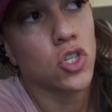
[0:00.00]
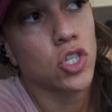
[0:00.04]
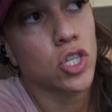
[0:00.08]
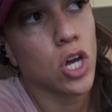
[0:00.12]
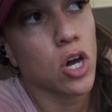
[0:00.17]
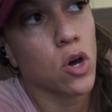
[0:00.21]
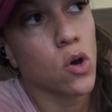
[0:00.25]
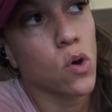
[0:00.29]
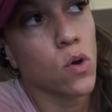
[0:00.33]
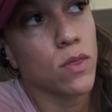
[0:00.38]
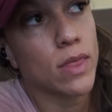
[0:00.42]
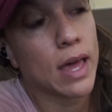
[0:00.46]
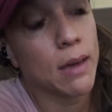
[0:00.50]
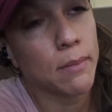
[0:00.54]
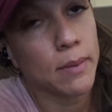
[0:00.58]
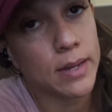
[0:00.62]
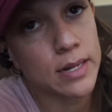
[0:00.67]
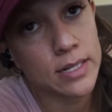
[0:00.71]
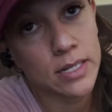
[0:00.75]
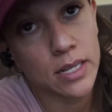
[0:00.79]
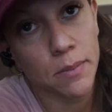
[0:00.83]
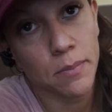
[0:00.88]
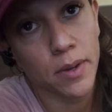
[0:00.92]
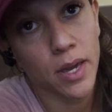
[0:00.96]
So that
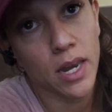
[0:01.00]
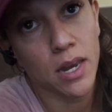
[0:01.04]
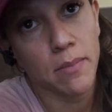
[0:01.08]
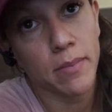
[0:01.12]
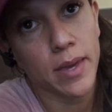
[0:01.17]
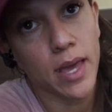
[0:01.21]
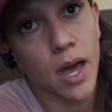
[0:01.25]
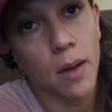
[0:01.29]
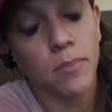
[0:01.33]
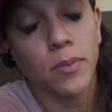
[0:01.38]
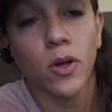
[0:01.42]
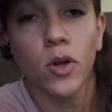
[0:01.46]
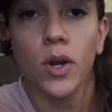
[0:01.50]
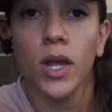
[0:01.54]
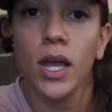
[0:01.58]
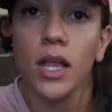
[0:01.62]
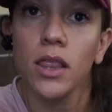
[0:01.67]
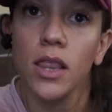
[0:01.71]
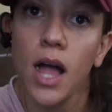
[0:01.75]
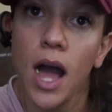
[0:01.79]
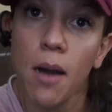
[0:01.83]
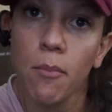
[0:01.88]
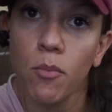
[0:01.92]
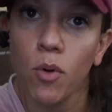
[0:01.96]
means I'm gonna be uploading
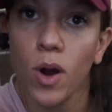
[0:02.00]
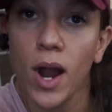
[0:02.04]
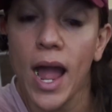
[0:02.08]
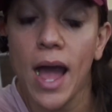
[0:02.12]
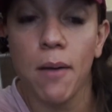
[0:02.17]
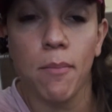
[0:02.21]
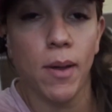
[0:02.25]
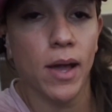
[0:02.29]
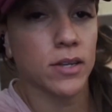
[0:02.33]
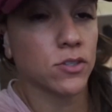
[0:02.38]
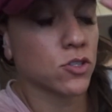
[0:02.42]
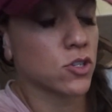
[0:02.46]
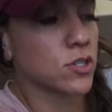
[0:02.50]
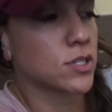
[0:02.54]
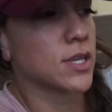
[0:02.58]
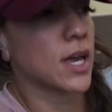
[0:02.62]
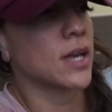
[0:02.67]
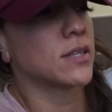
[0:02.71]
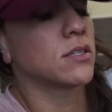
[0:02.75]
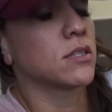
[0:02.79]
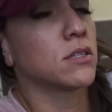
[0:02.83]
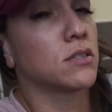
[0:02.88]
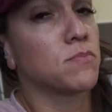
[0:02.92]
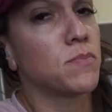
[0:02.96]
a lot more ab
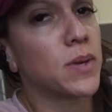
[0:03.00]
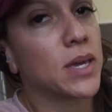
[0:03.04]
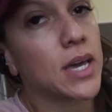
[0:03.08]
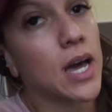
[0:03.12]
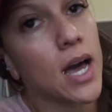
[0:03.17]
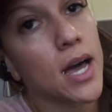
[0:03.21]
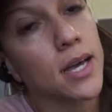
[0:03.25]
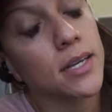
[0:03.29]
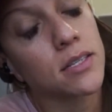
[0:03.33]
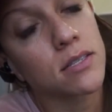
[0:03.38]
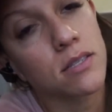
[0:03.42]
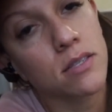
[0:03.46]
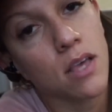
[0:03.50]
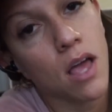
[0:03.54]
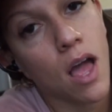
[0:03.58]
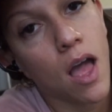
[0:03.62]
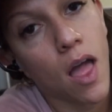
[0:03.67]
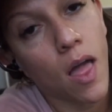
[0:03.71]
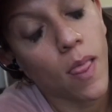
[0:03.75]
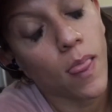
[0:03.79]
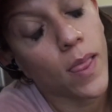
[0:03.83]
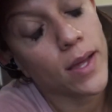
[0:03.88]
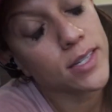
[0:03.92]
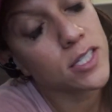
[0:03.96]
exercises because,
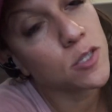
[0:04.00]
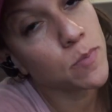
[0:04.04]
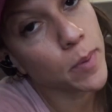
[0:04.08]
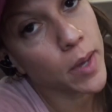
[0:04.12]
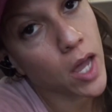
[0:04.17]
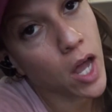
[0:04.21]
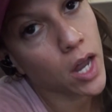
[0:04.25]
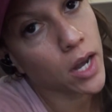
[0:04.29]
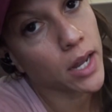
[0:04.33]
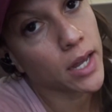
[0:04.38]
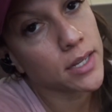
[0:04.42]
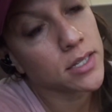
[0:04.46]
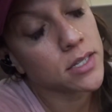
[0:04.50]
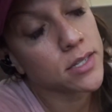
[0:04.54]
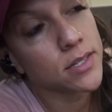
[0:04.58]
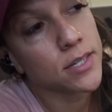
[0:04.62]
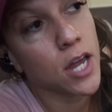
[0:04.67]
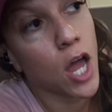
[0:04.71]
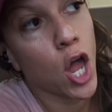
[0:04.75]
let's be honest,